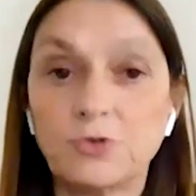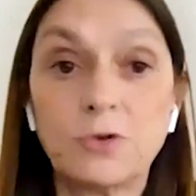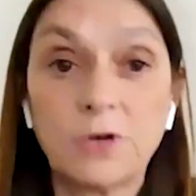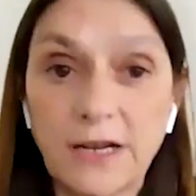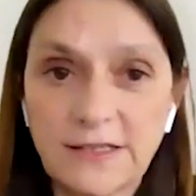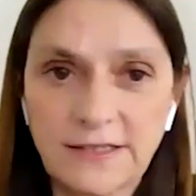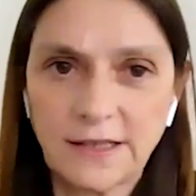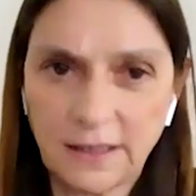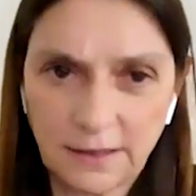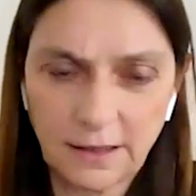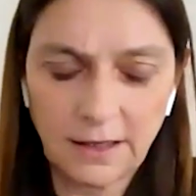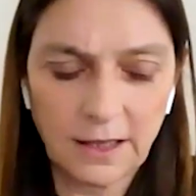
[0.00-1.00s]
journals
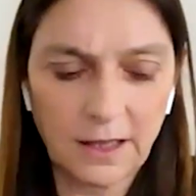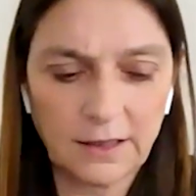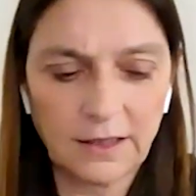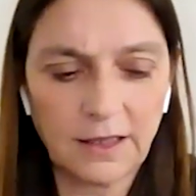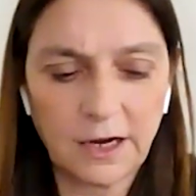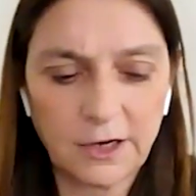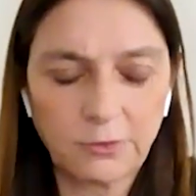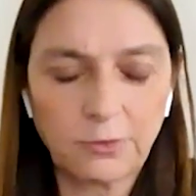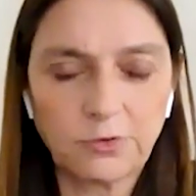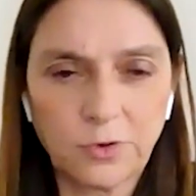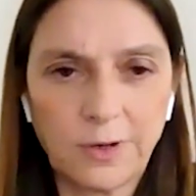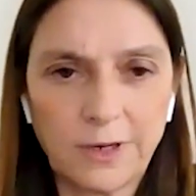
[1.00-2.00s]
that they are
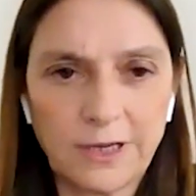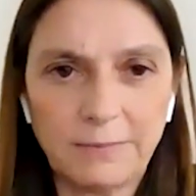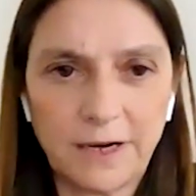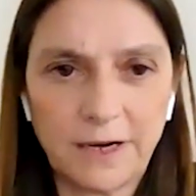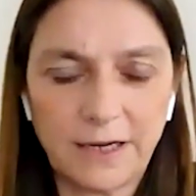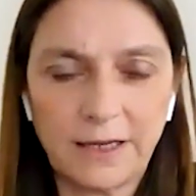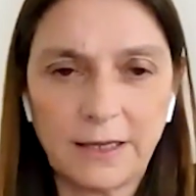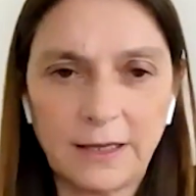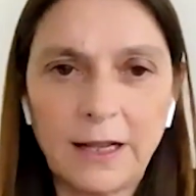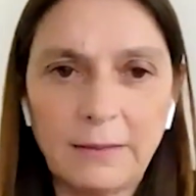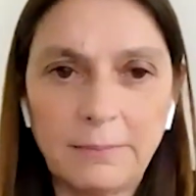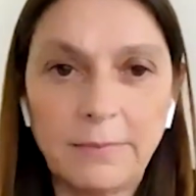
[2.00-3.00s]
usually very,
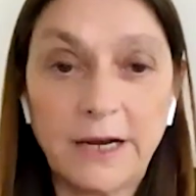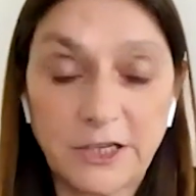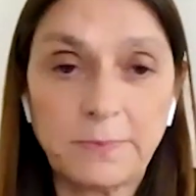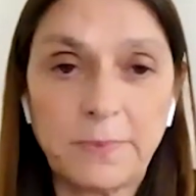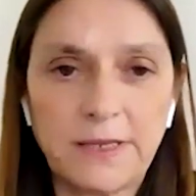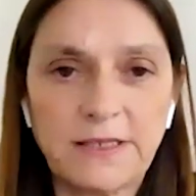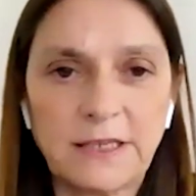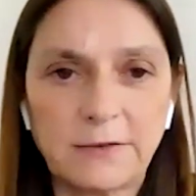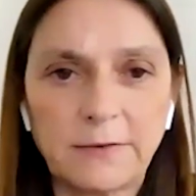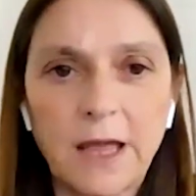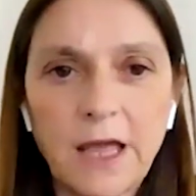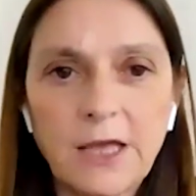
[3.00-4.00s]
very
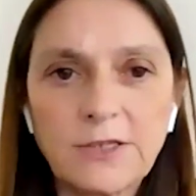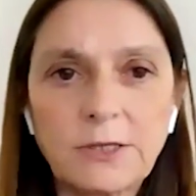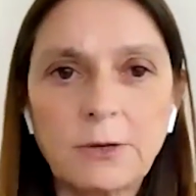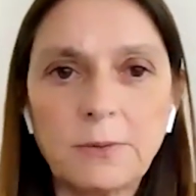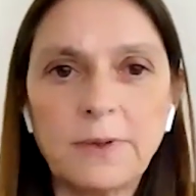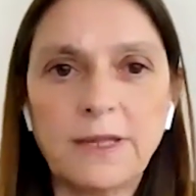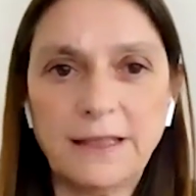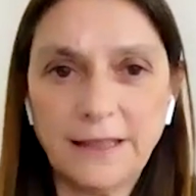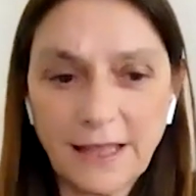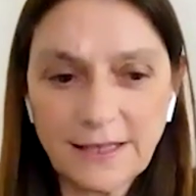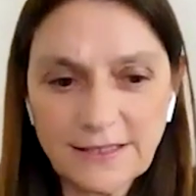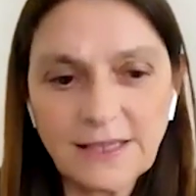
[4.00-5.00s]
expensive. So in
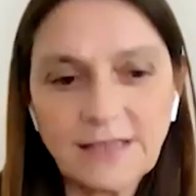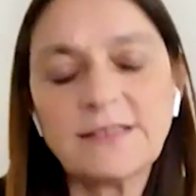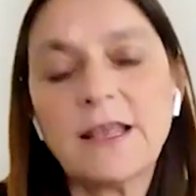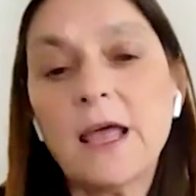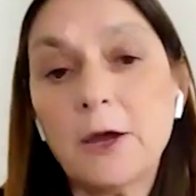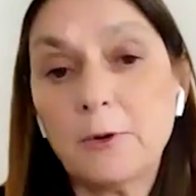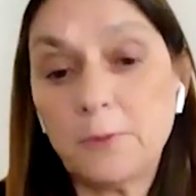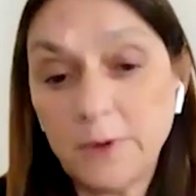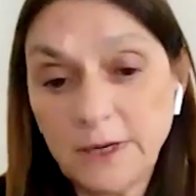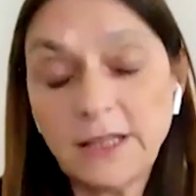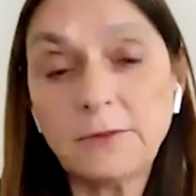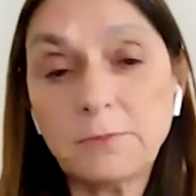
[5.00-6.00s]
that sense,
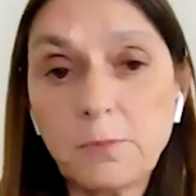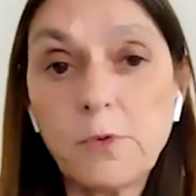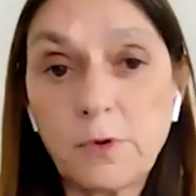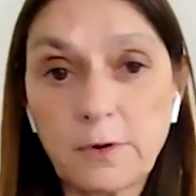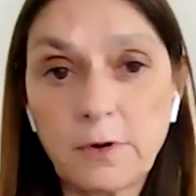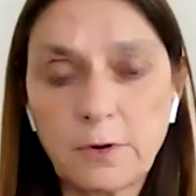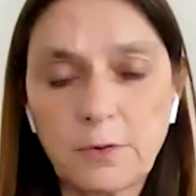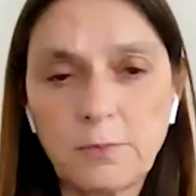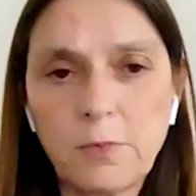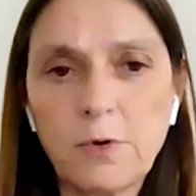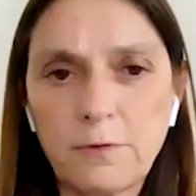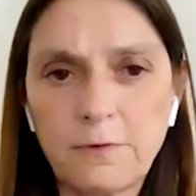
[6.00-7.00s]
we need more
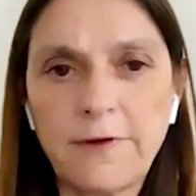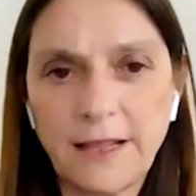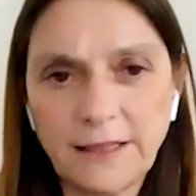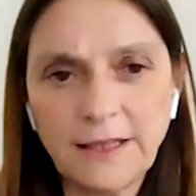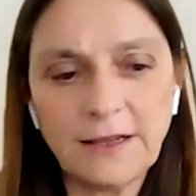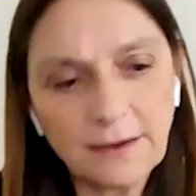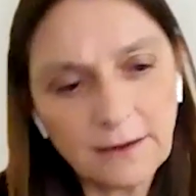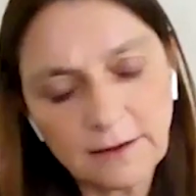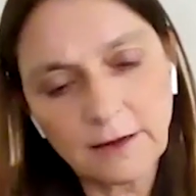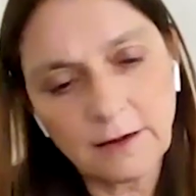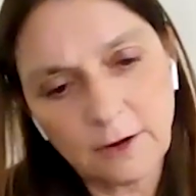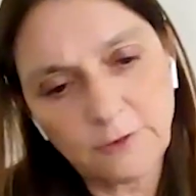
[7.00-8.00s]
funding.
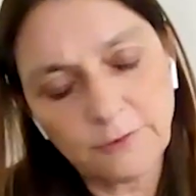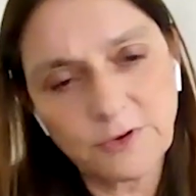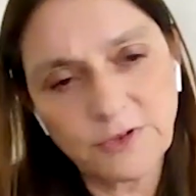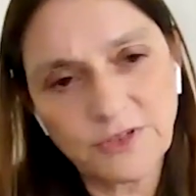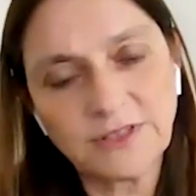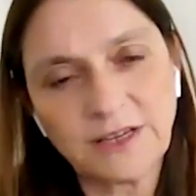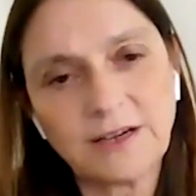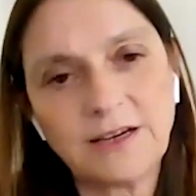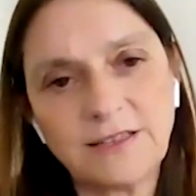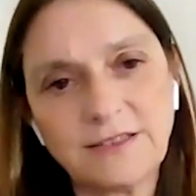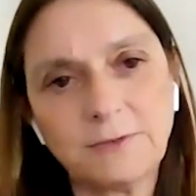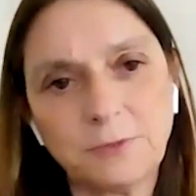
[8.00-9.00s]
Of course,
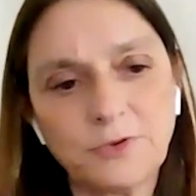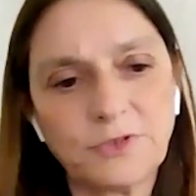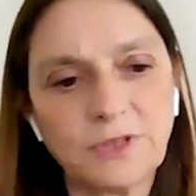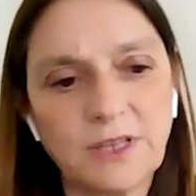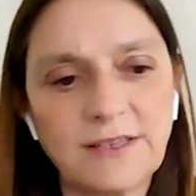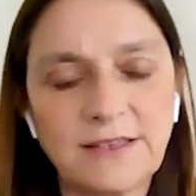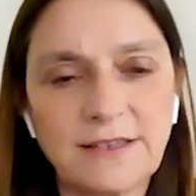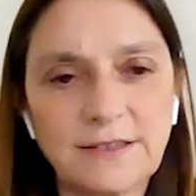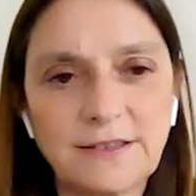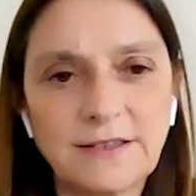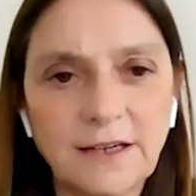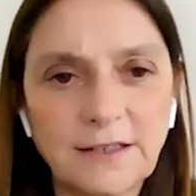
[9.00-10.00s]
degrees was this
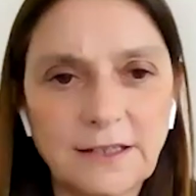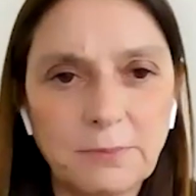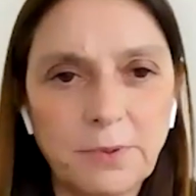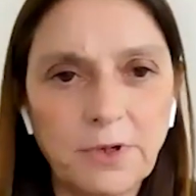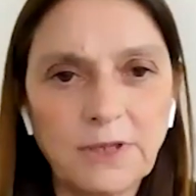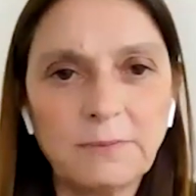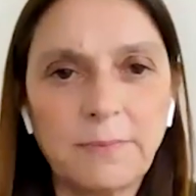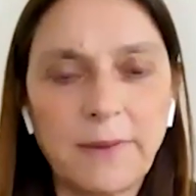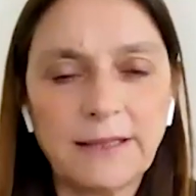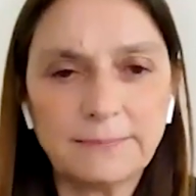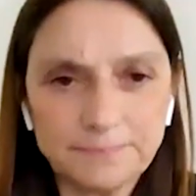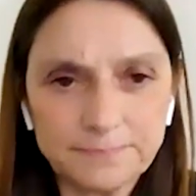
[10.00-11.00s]
starting point,
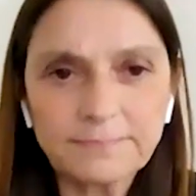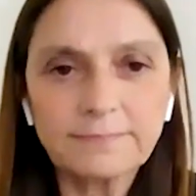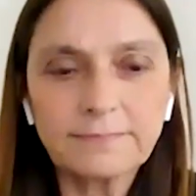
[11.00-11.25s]
but